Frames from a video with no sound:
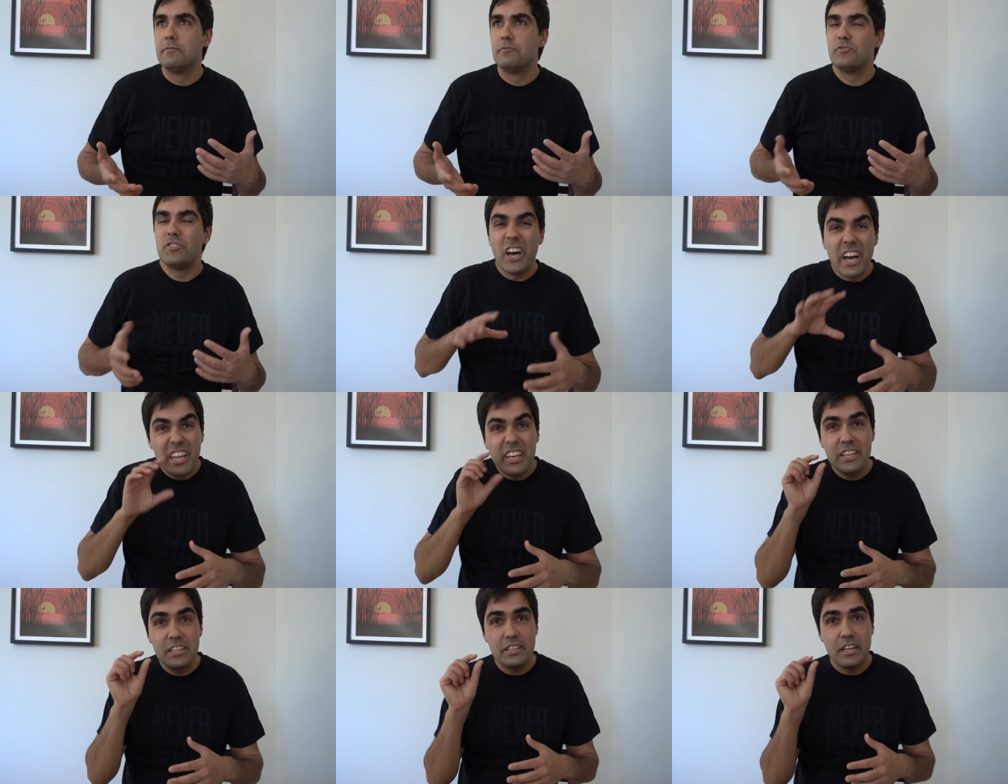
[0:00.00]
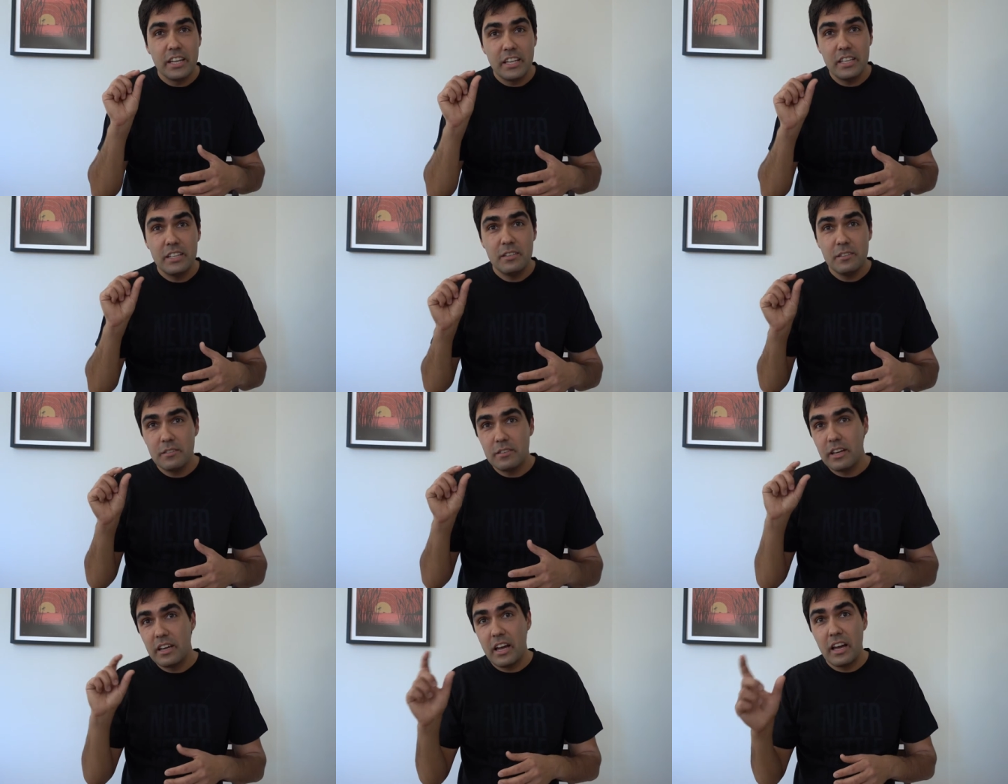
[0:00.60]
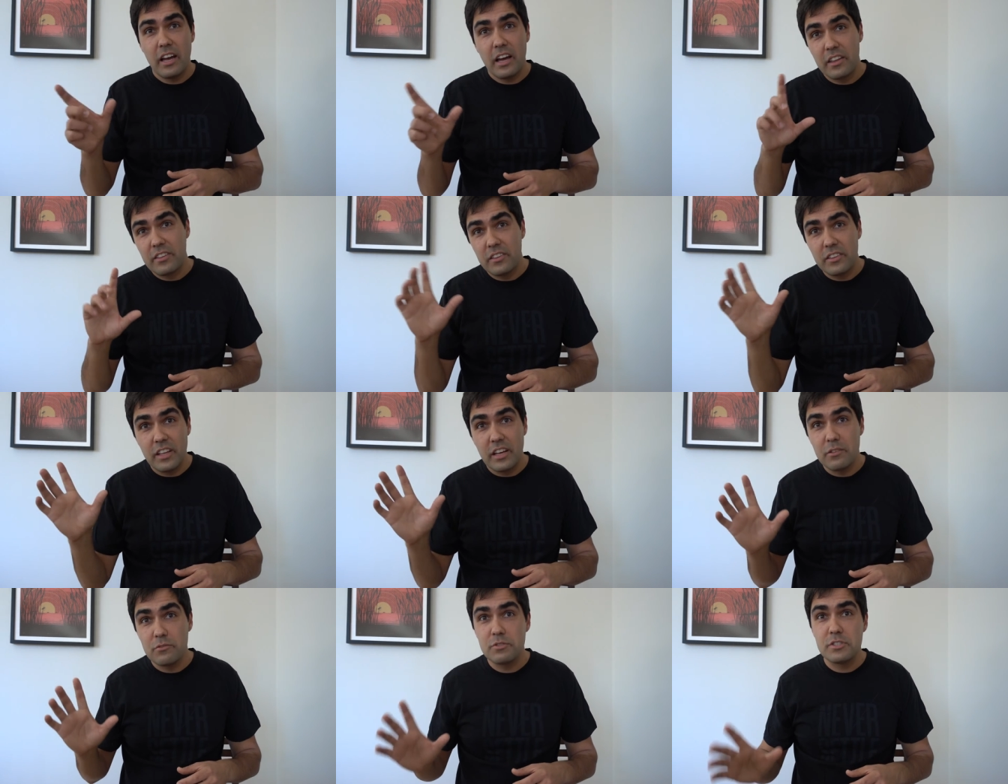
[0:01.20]
tiny, tiny uh, other
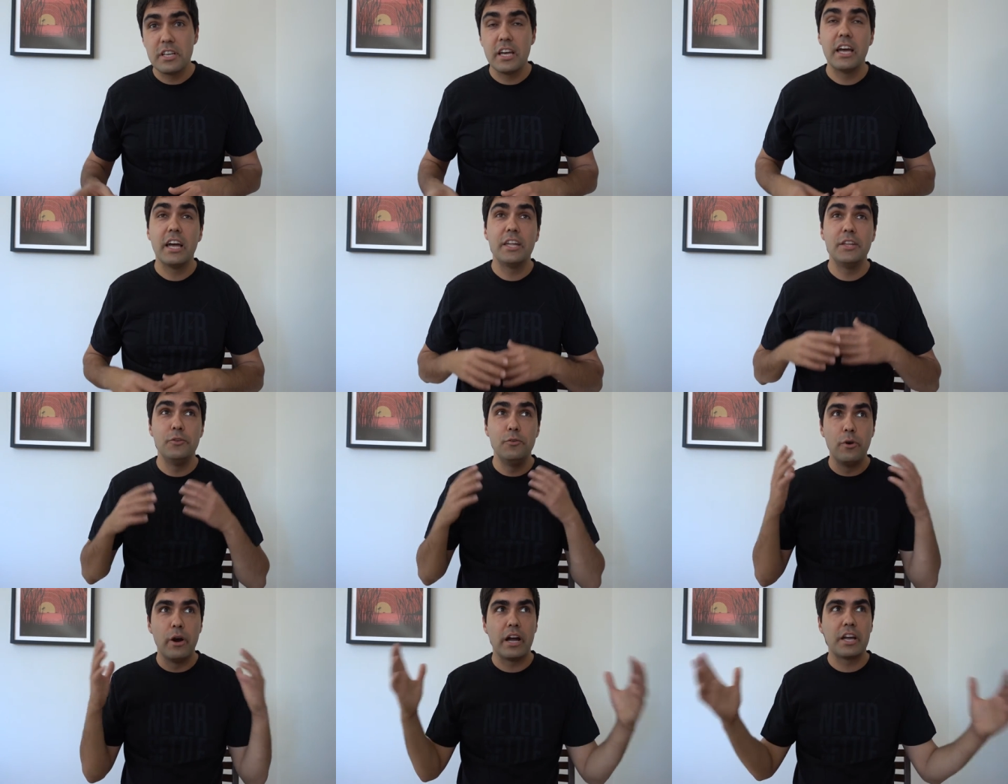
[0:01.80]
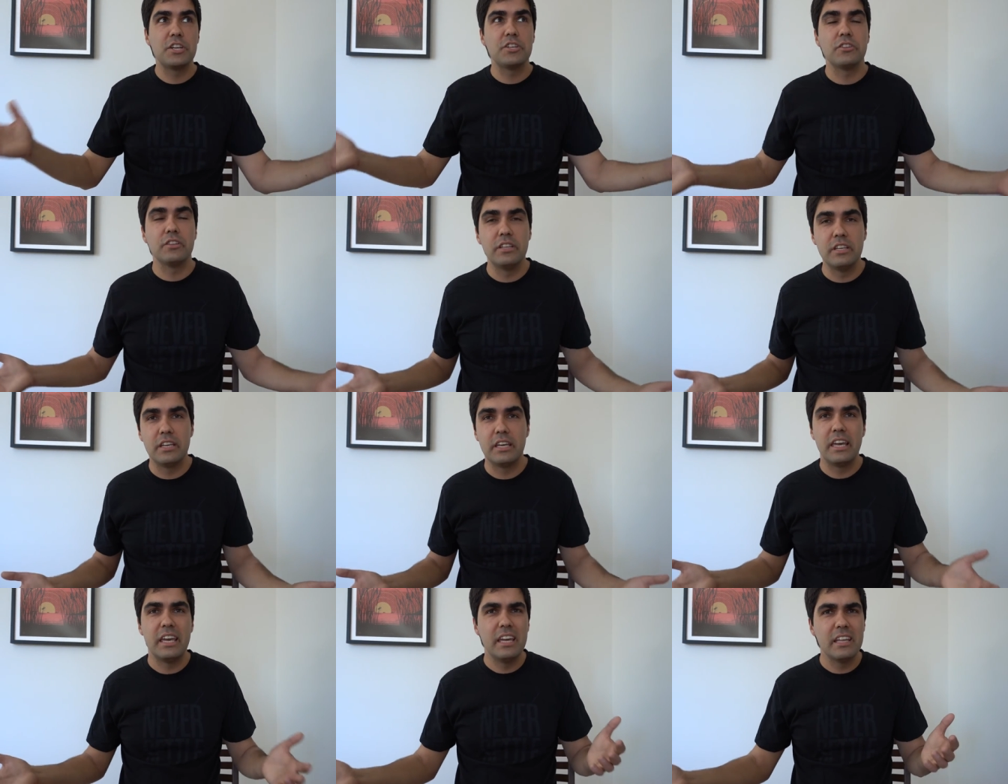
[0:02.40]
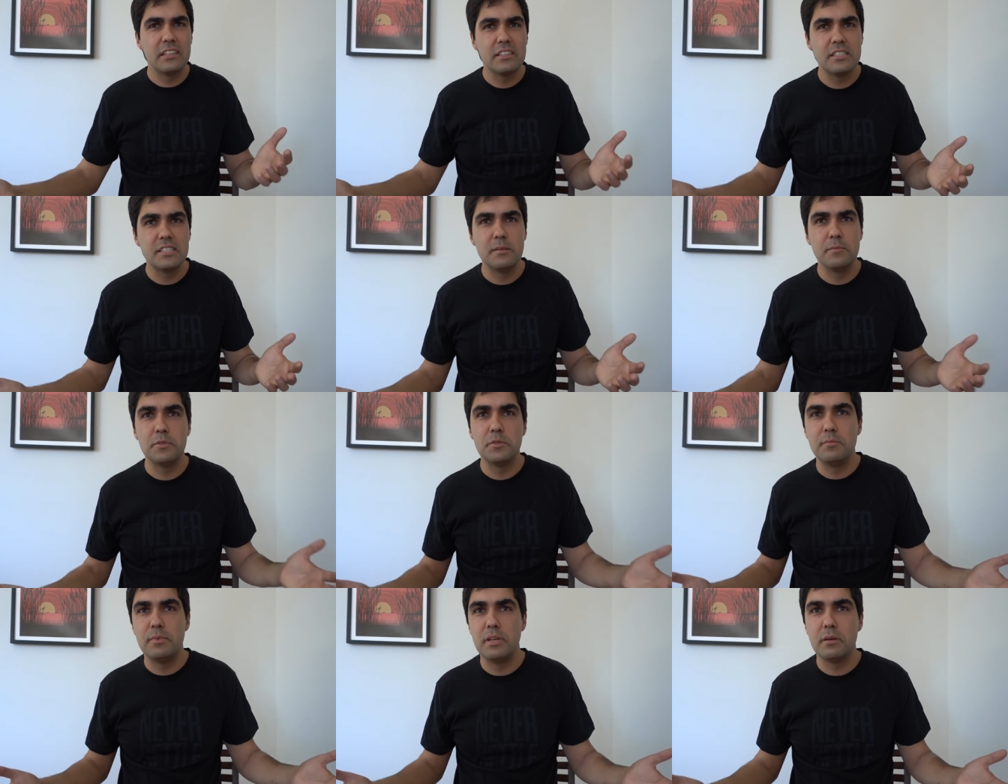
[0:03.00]
downside, you actually can't seem
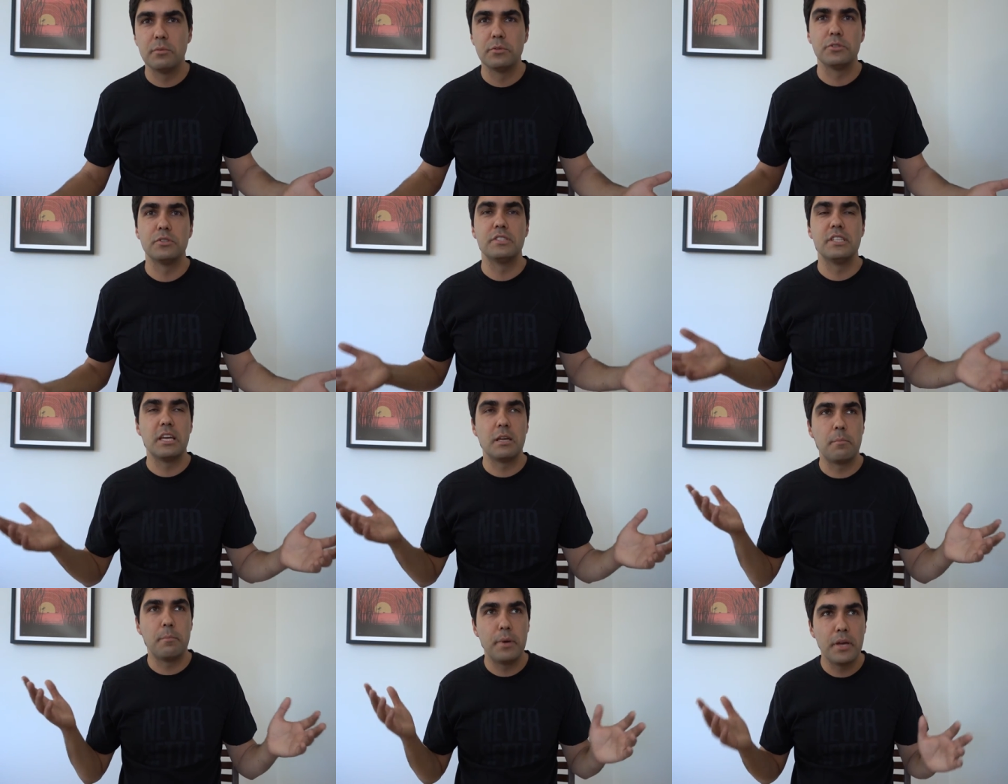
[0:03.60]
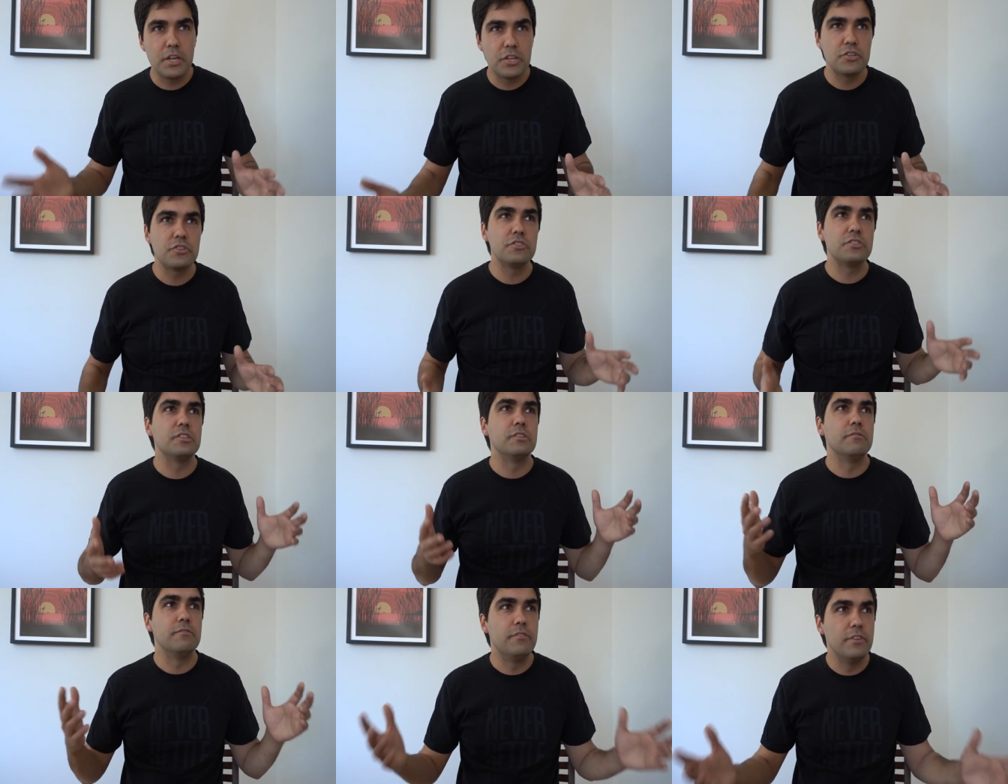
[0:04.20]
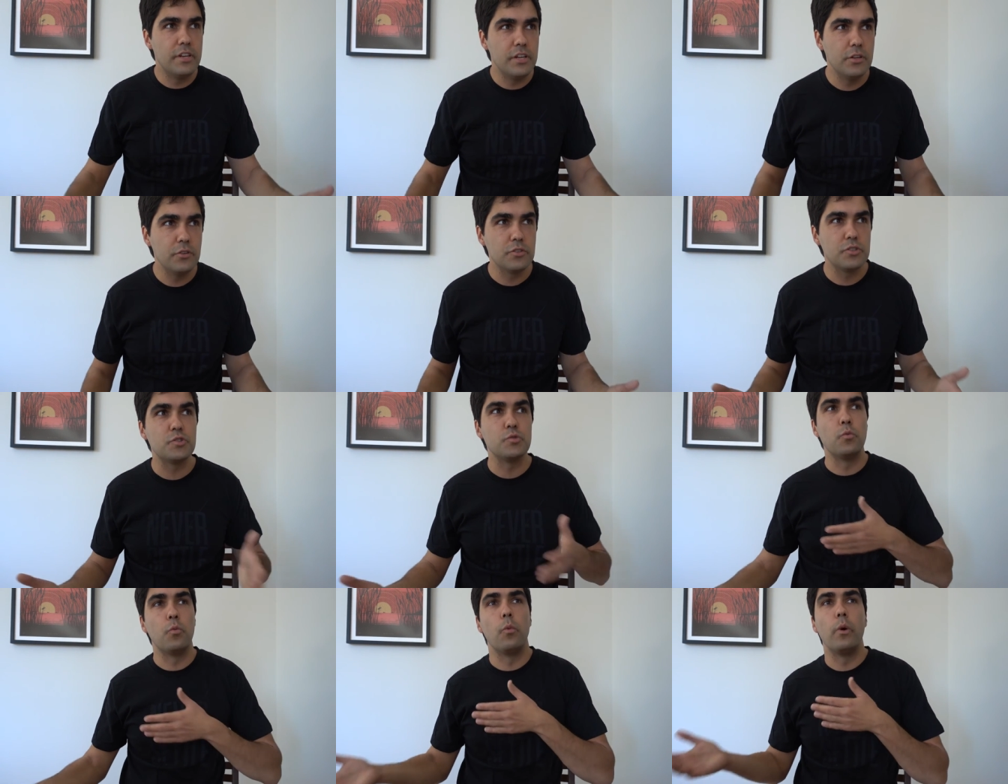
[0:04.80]
to be able to take pictures and
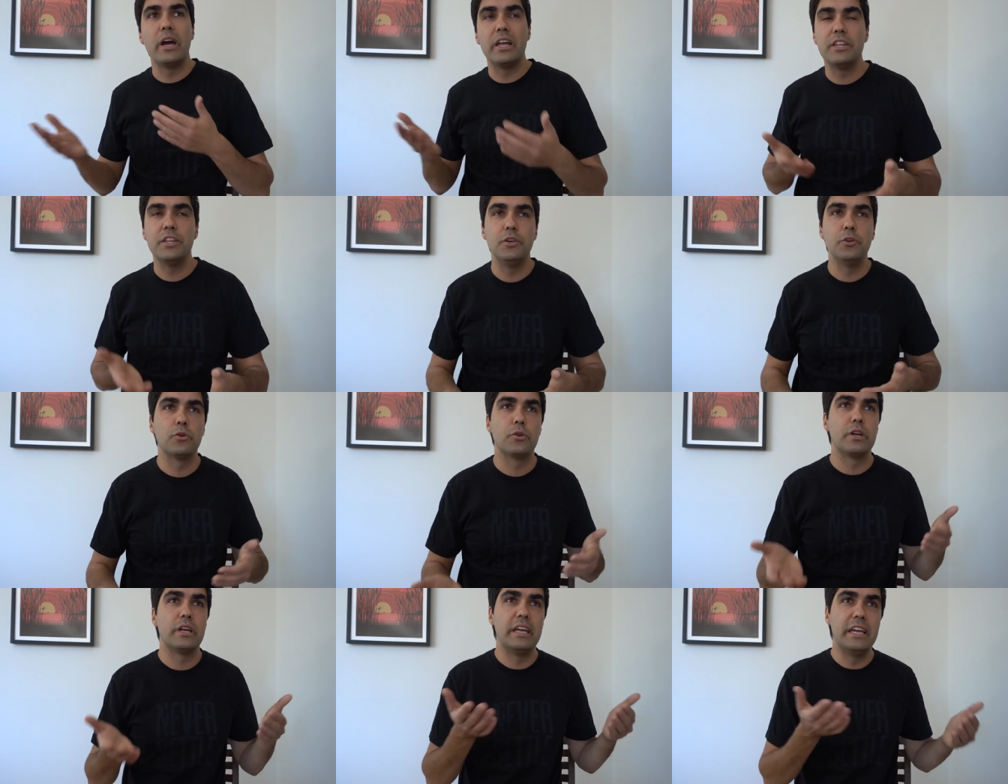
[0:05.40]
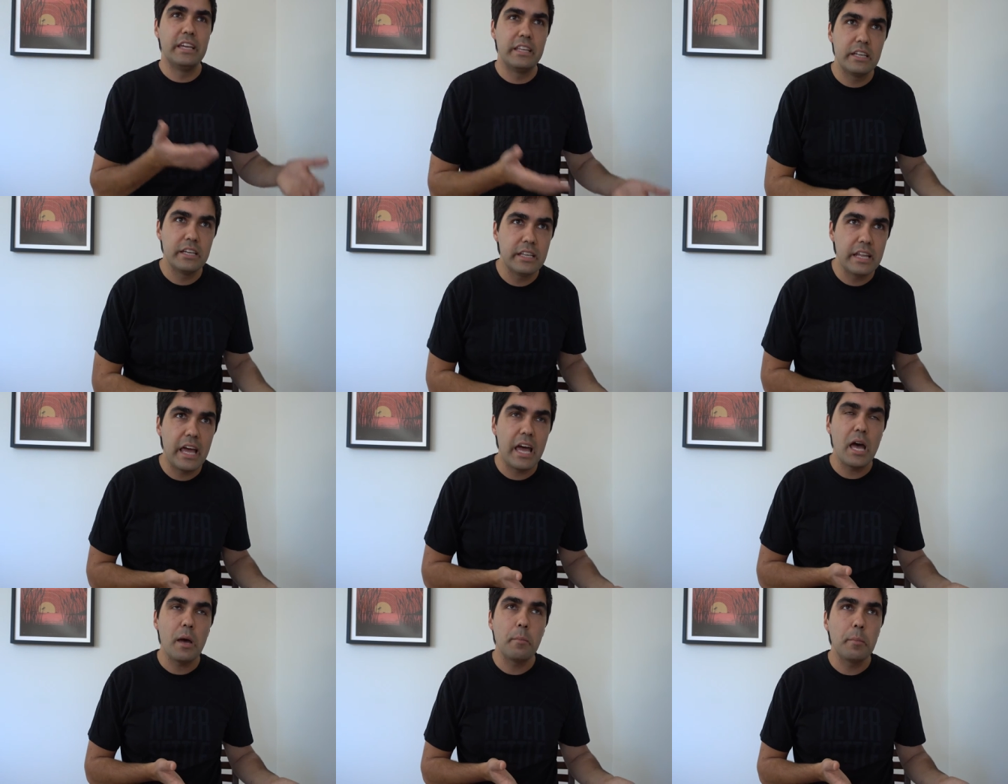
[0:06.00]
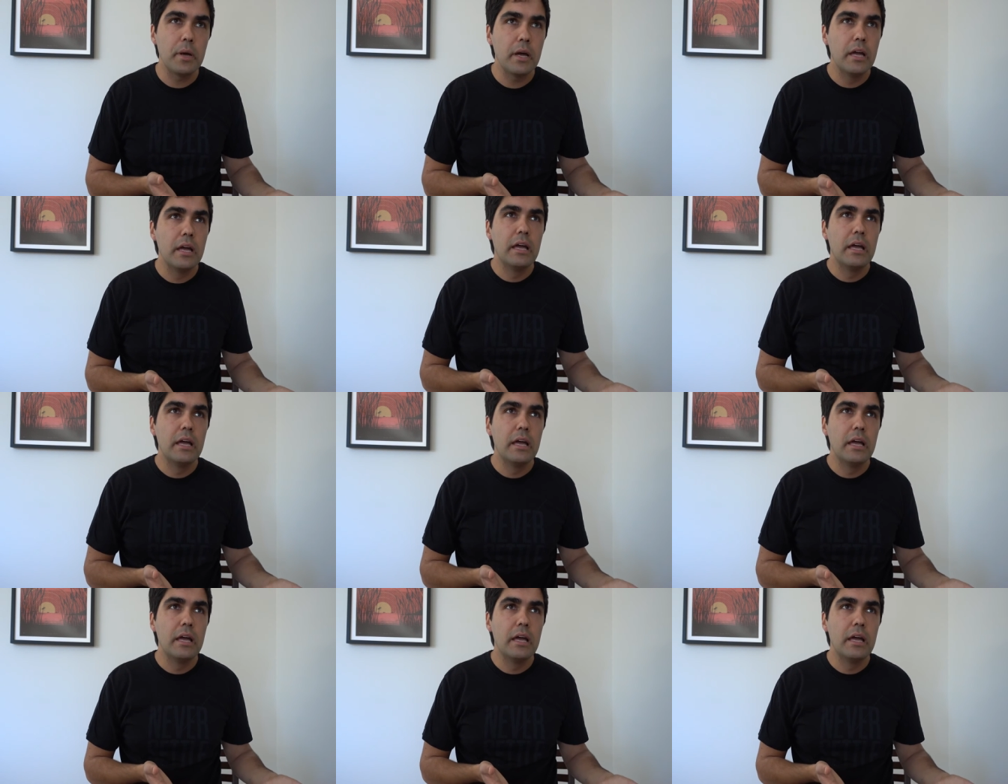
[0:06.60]
videos when you're in an app.